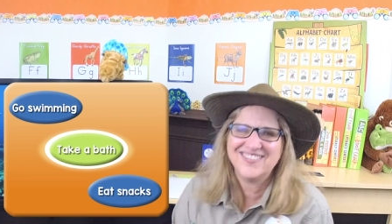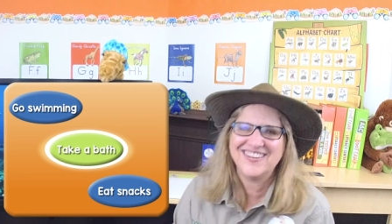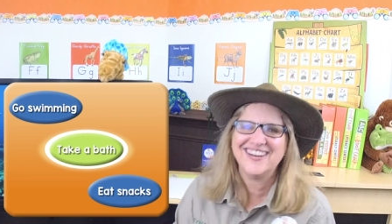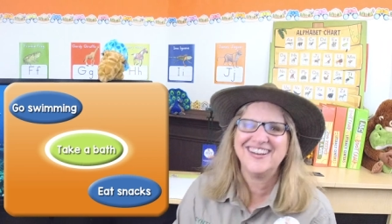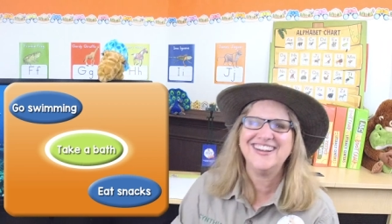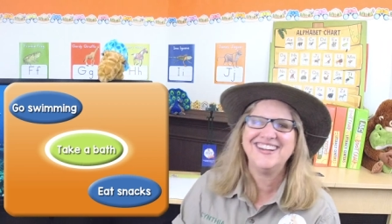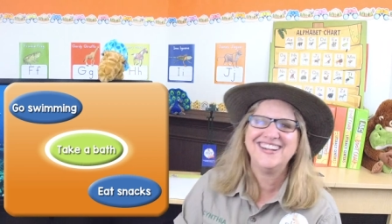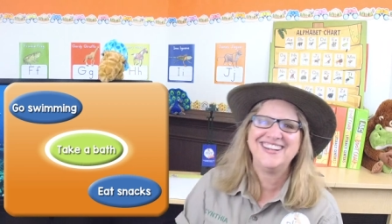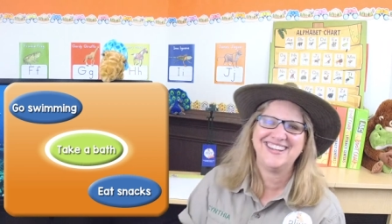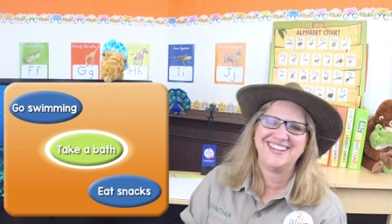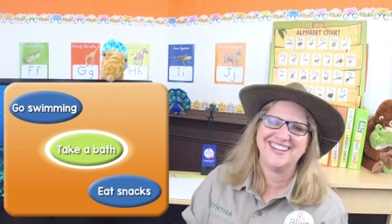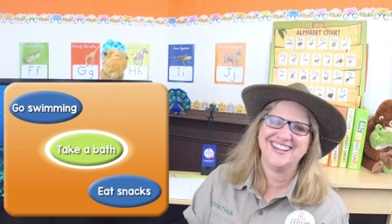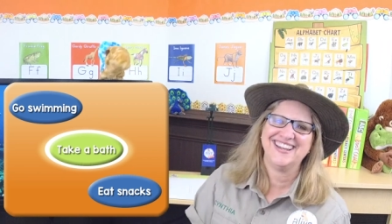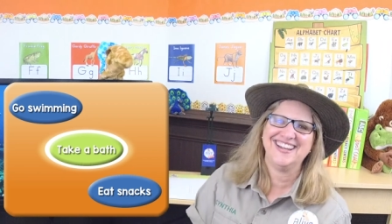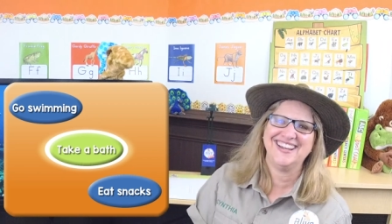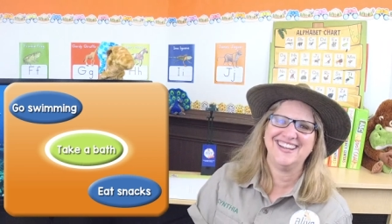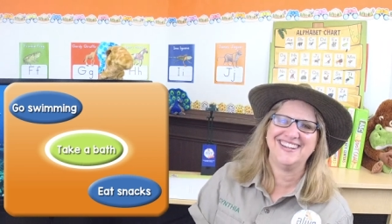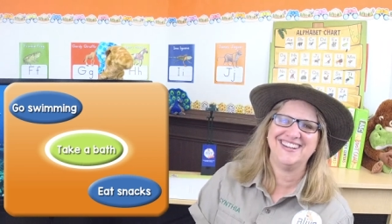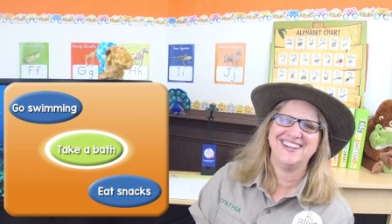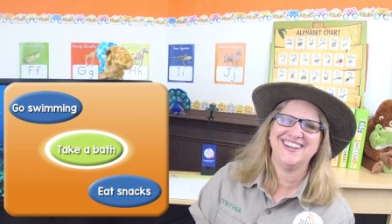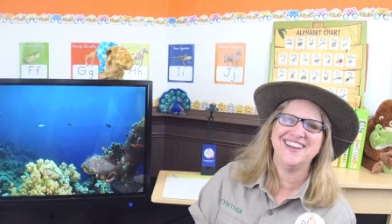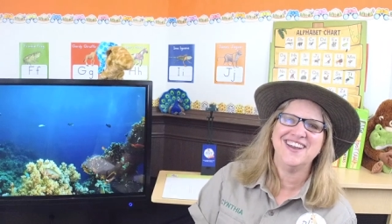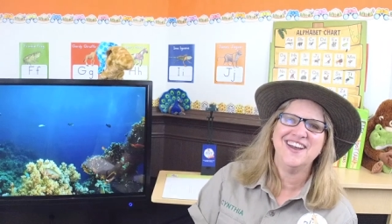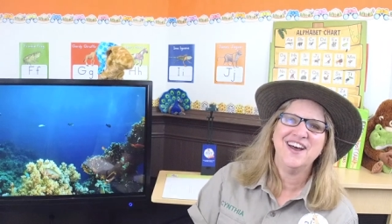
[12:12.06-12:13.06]
Very
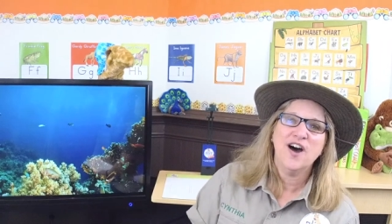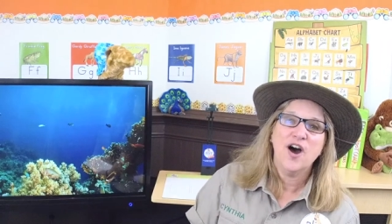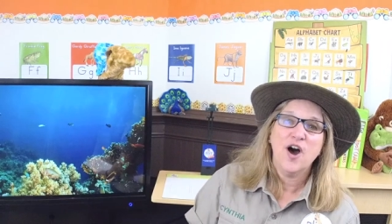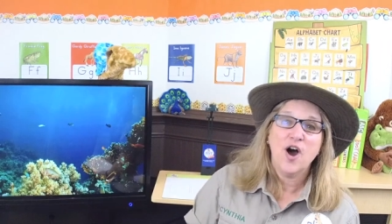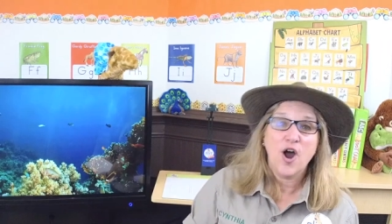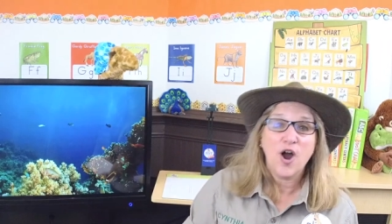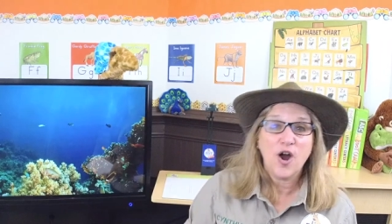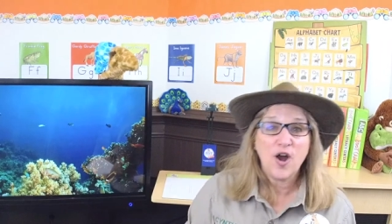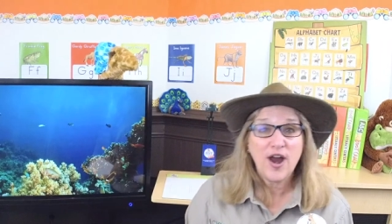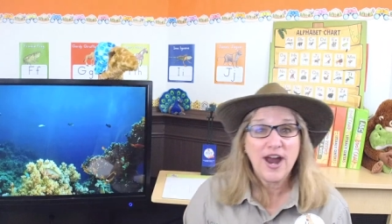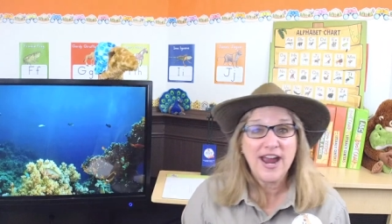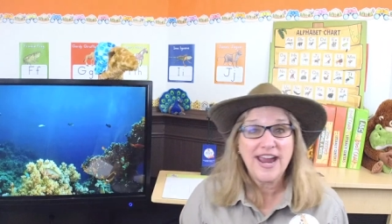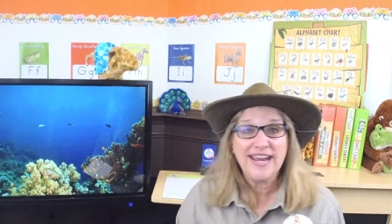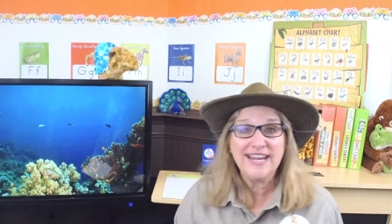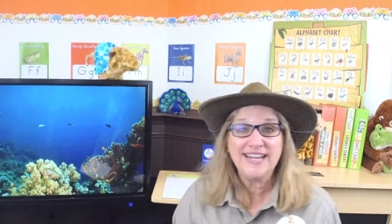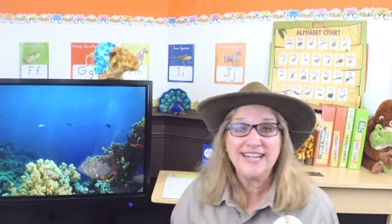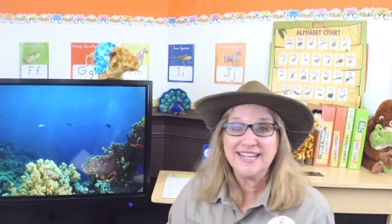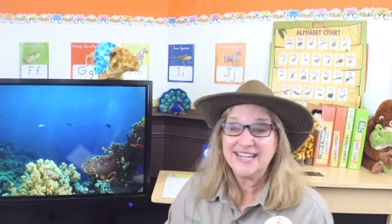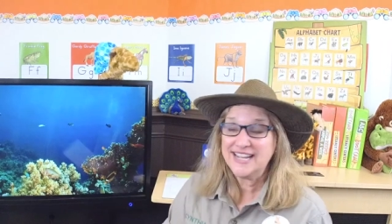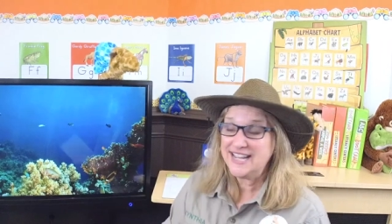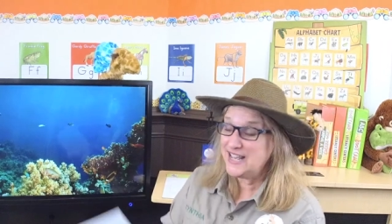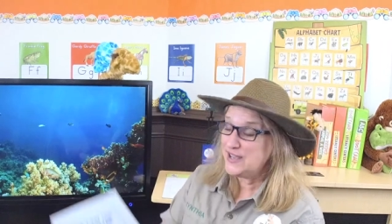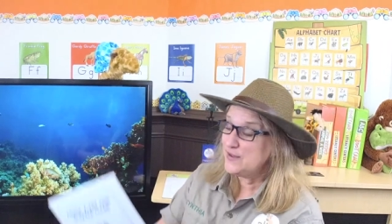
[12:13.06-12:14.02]
good. All right.